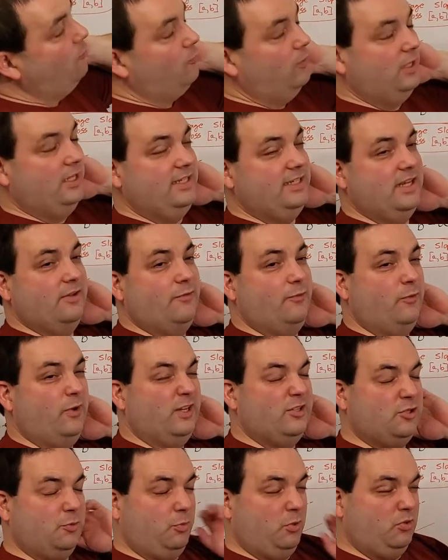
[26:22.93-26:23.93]
really
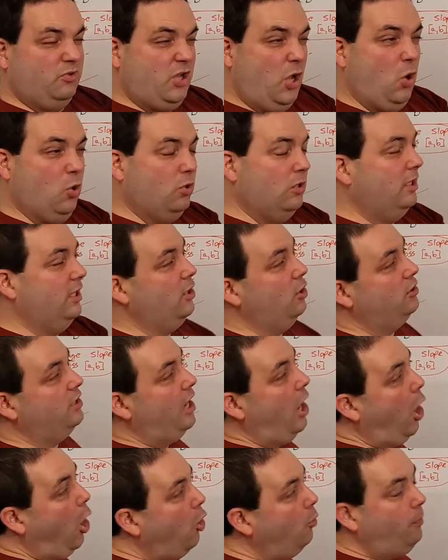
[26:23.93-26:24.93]
differentiable totally on
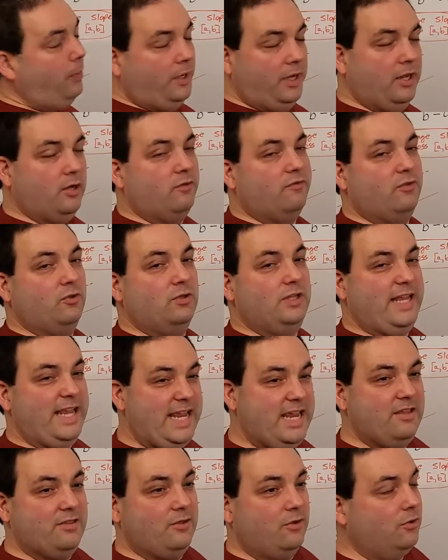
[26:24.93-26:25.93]
the open interval
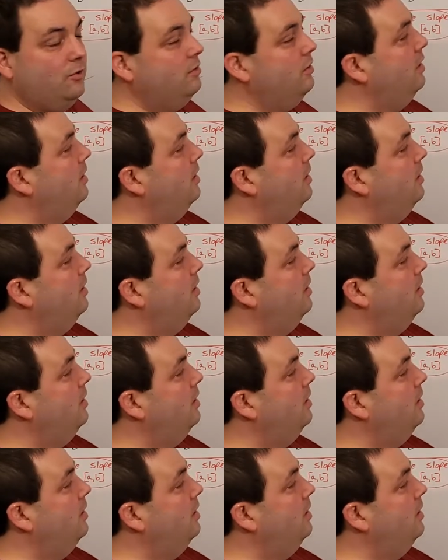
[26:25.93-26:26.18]
either,